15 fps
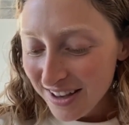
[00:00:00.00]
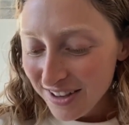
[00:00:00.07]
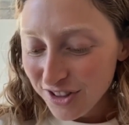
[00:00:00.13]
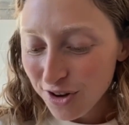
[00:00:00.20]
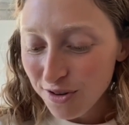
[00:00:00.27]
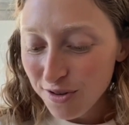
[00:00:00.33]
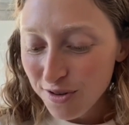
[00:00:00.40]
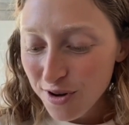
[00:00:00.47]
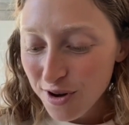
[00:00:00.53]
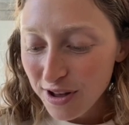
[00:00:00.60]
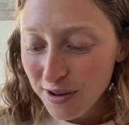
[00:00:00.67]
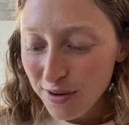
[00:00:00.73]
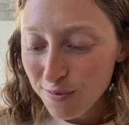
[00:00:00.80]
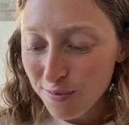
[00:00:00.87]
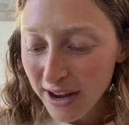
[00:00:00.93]
So
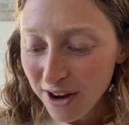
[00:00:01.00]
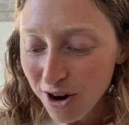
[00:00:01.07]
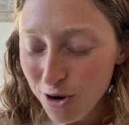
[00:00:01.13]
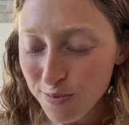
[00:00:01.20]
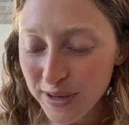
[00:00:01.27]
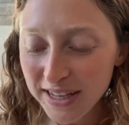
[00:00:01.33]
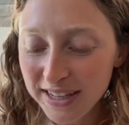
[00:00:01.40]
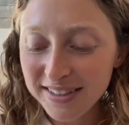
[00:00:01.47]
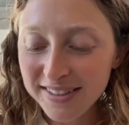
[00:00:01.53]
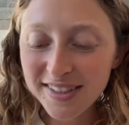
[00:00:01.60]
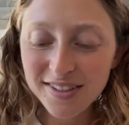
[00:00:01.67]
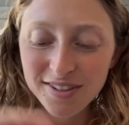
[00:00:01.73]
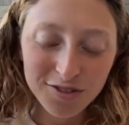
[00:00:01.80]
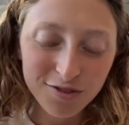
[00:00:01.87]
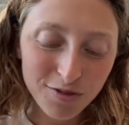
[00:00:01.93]
my hope
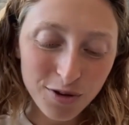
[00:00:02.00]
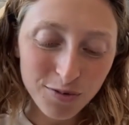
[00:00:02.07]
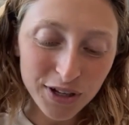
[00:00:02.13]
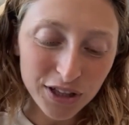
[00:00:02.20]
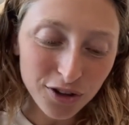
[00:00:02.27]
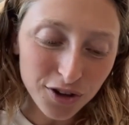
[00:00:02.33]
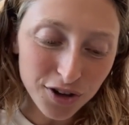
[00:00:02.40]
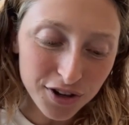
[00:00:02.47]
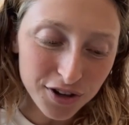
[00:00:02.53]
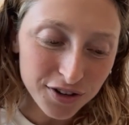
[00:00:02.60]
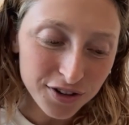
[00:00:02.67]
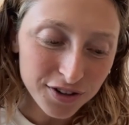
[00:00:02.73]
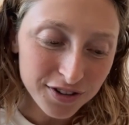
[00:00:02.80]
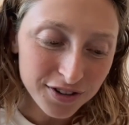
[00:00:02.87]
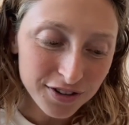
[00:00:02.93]
is when we
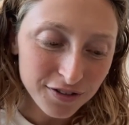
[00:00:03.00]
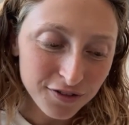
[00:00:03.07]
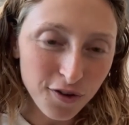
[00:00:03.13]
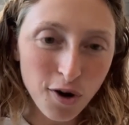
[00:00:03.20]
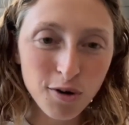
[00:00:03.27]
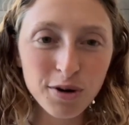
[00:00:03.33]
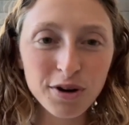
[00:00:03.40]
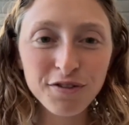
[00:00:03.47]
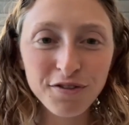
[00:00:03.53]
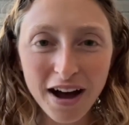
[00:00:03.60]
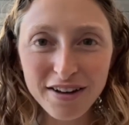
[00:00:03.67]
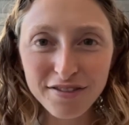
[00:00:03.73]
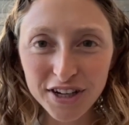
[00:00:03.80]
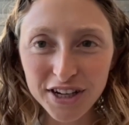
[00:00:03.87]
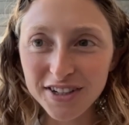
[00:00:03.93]
look forward
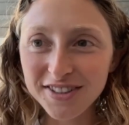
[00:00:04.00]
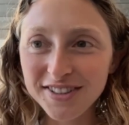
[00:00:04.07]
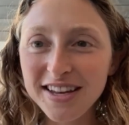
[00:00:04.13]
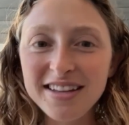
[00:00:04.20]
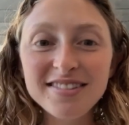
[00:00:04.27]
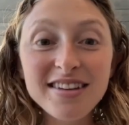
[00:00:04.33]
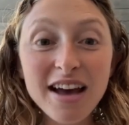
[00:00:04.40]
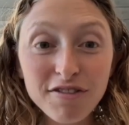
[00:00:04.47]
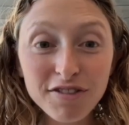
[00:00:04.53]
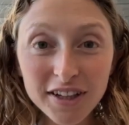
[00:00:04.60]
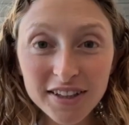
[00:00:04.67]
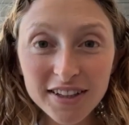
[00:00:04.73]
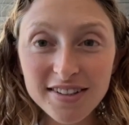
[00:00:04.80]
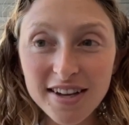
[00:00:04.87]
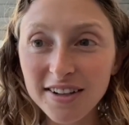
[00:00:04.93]
5 years and
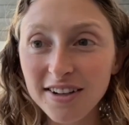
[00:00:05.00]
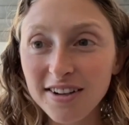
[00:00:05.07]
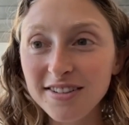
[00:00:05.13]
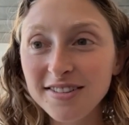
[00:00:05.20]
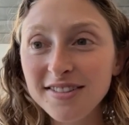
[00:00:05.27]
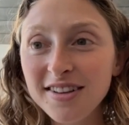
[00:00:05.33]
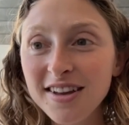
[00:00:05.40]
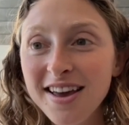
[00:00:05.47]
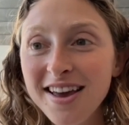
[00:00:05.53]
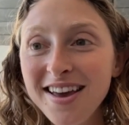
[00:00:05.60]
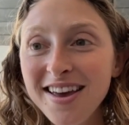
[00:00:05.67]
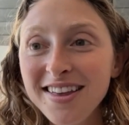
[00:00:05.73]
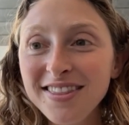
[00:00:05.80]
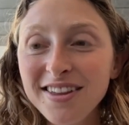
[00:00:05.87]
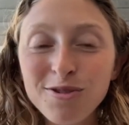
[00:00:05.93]
definitely 10 years,
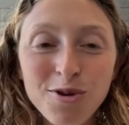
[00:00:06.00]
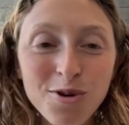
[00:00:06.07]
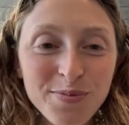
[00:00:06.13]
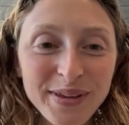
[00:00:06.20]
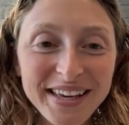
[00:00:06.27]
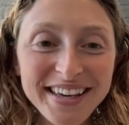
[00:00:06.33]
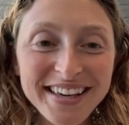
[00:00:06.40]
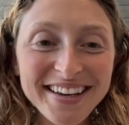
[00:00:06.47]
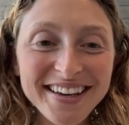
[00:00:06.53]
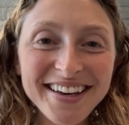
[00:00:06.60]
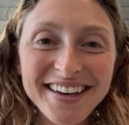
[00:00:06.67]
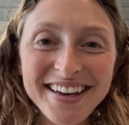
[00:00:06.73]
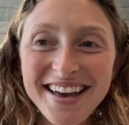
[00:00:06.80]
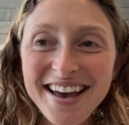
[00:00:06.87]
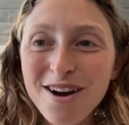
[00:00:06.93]
there will
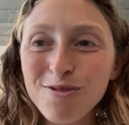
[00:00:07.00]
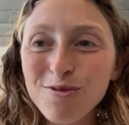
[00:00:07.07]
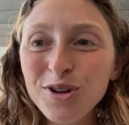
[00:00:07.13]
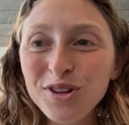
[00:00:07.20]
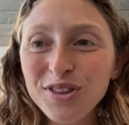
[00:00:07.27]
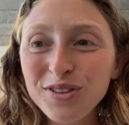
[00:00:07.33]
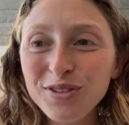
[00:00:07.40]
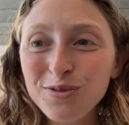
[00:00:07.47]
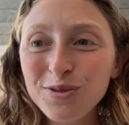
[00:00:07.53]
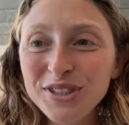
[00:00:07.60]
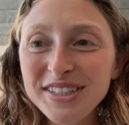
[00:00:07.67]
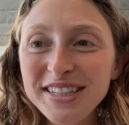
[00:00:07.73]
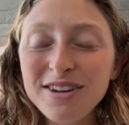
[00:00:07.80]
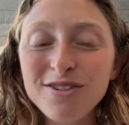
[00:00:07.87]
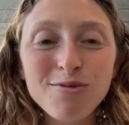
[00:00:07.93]
be, we'll
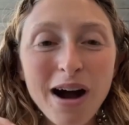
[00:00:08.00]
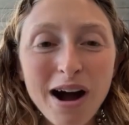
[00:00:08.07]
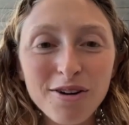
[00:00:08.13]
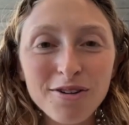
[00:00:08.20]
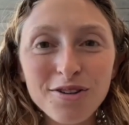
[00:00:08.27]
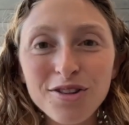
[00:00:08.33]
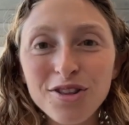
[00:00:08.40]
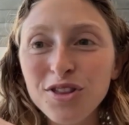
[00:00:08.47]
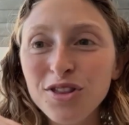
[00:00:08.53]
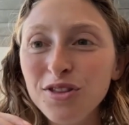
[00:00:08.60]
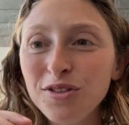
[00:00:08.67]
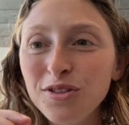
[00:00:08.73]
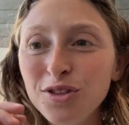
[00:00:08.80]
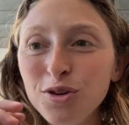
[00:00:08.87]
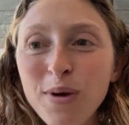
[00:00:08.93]
see, wow,
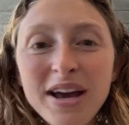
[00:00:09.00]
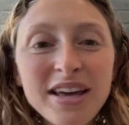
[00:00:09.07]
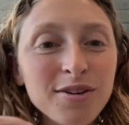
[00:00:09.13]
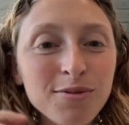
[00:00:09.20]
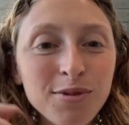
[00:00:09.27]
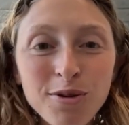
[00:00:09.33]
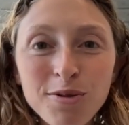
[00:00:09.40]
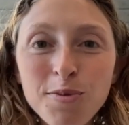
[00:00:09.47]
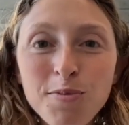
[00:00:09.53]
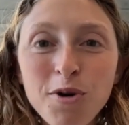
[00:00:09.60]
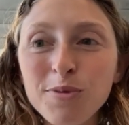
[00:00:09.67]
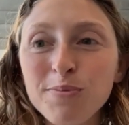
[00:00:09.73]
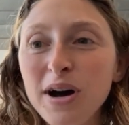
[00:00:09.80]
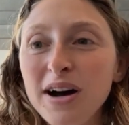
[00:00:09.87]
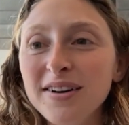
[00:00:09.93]
the way that we
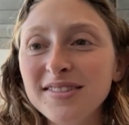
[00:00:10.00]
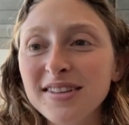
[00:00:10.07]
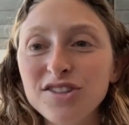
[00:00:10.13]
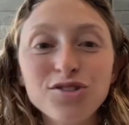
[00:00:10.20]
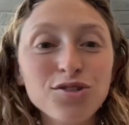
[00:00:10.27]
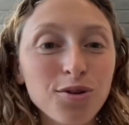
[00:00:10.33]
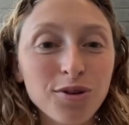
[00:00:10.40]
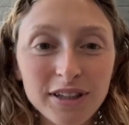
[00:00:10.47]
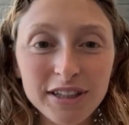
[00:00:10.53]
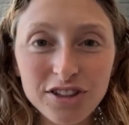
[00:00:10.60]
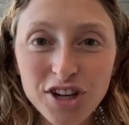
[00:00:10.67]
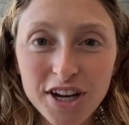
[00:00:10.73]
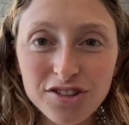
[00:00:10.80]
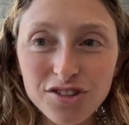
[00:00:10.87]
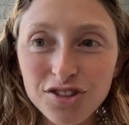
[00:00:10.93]
report bugs has totally
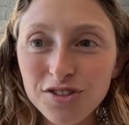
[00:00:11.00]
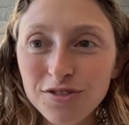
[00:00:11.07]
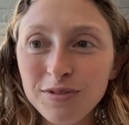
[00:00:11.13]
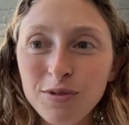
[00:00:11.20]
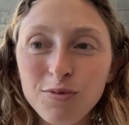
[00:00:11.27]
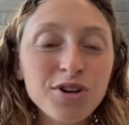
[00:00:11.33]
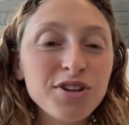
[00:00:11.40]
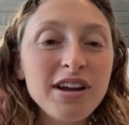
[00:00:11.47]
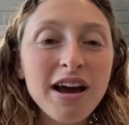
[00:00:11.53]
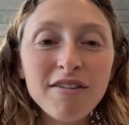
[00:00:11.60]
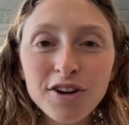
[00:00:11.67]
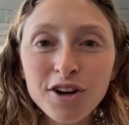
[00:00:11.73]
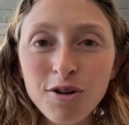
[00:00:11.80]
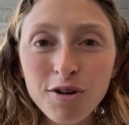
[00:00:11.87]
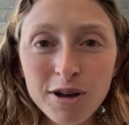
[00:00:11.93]
changed. We're
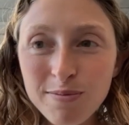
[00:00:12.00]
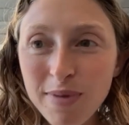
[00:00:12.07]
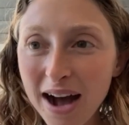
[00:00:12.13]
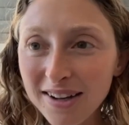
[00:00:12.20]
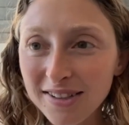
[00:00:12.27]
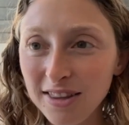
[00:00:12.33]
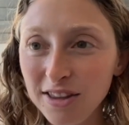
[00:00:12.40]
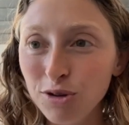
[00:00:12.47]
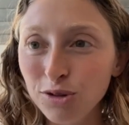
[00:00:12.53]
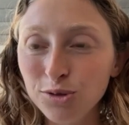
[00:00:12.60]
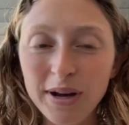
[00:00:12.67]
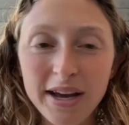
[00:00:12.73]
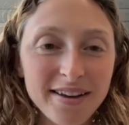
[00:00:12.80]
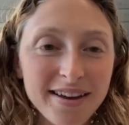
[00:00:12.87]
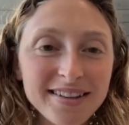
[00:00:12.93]
never going back to the old
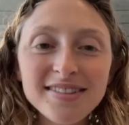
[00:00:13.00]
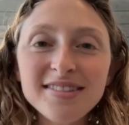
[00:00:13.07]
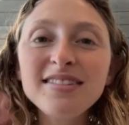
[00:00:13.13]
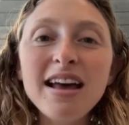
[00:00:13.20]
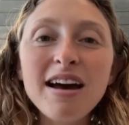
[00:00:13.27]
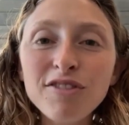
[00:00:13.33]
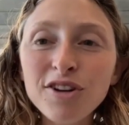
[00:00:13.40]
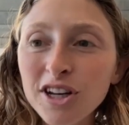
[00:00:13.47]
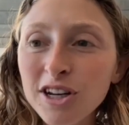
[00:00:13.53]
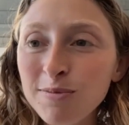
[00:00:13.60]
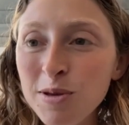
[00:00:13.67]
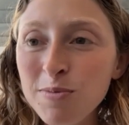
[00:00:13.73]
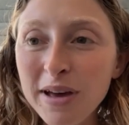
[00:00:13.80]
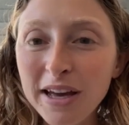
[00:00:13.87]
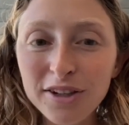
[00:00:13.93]
way. It's never going to
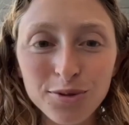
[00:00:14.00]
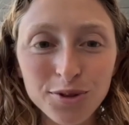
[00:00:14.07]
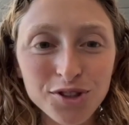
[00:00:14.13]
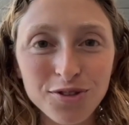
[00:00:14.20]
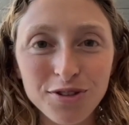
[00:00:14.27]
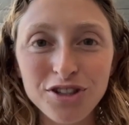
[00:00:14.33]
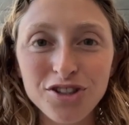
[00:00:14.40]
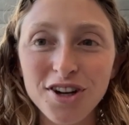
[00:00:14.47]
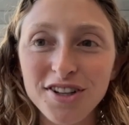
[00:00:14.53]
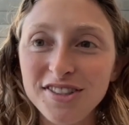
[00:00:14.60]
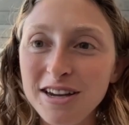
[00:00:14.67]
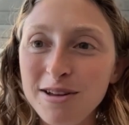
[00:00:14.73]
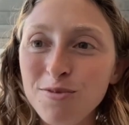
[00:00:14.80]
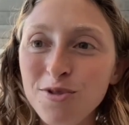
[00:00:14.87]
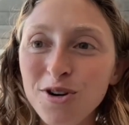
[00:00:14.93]
be manual screenshots
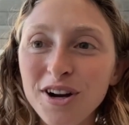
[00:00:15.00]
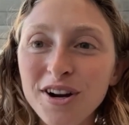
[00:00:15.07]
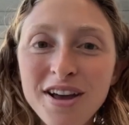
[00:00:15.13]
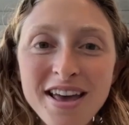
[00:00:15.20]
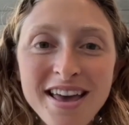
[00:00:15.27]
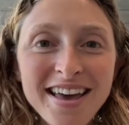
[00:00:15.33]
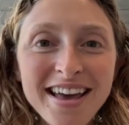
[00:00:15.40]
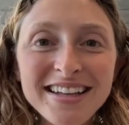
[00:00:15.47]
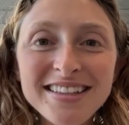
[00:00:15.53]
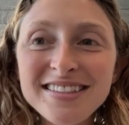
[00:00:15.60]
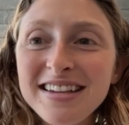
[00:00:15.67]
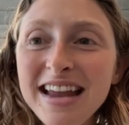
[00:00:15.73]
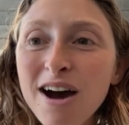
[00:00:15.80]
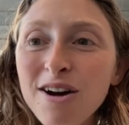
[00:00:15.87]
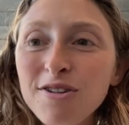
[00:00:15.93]
anymore.
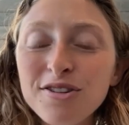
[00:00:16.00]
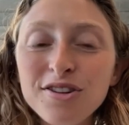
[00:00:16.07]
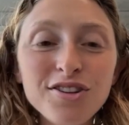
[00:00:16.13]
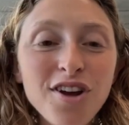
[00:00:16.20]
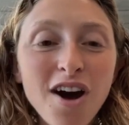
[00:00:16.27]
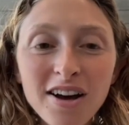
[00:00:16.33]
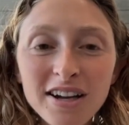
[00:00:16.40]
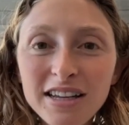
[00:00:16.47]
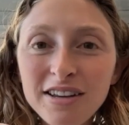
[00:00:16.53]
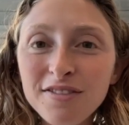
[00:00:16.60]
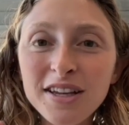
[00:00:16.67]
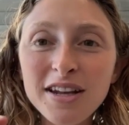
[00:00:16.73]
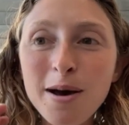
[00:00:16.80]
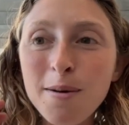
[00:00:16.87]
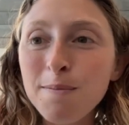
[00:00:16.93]
It's now not
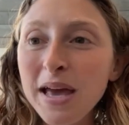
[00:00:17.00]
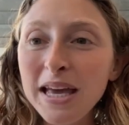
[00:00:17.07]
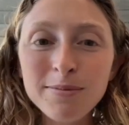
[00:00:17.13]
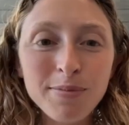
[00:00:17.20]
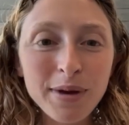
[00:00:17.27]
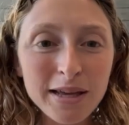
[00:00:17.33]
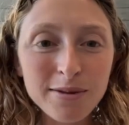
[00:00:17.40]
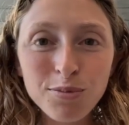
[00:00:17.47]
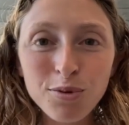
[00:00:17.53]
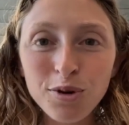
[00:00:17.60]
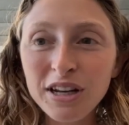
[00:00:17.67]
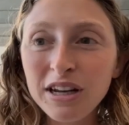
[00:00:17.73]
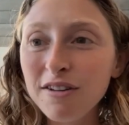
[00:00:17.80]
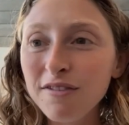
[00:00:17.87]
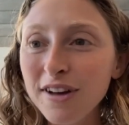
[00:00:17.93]
even a main pain
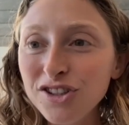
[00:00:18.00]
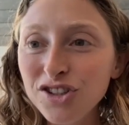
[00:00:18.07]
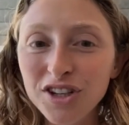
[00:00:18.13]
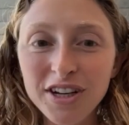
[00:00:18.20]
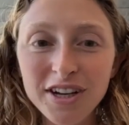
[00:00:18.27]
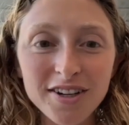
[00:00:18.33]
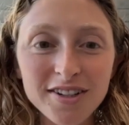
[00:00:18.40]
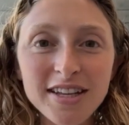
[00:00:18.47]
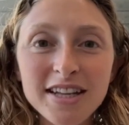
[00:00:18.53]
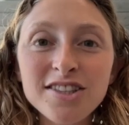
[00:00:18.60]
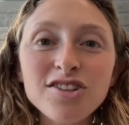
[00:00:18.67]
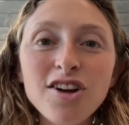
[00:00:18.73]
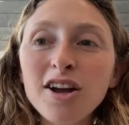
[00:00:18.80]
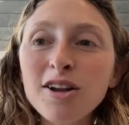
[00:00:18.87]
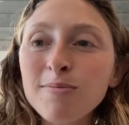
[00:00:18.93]
point of engineers.
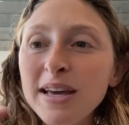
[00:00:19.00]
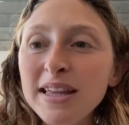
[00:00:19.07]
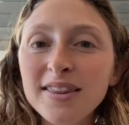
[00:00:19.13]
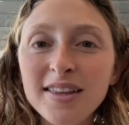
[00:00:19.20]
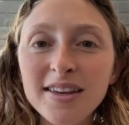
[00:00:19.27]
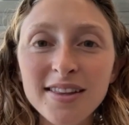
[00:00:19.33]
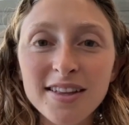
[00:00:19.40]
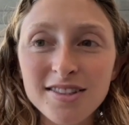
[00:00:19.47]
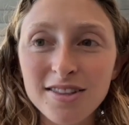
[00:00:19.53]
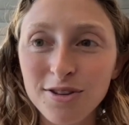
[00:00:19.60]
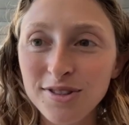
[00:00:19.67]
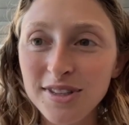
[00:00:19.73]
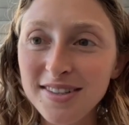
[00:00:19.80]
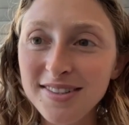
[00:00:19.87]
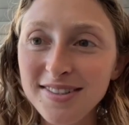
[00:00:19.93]
It's not a main thing that
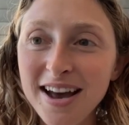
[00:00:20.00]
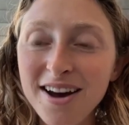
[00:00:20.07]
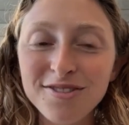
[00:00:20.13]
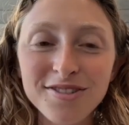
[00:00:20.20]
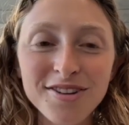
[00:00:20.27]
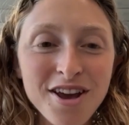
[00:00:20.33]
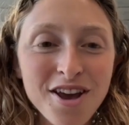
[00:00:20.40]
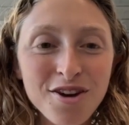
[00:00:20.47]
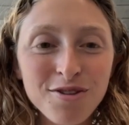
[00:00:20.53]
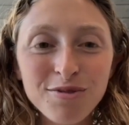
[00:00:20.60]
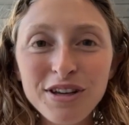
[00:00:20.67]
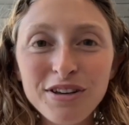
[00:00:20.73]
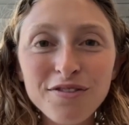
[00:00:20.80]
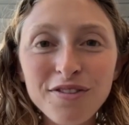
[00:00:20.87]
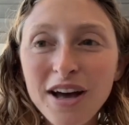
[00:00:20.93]
slows us down.
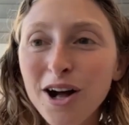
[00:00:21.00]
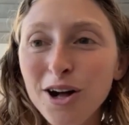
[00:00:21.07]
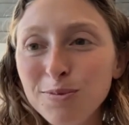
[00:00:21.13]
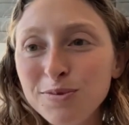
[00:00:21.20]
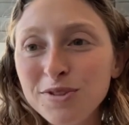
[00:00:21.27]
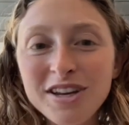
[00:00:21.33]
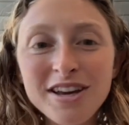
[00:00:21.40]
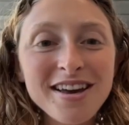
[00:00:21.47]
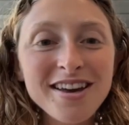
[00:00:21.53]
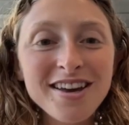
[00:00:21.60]
We've helped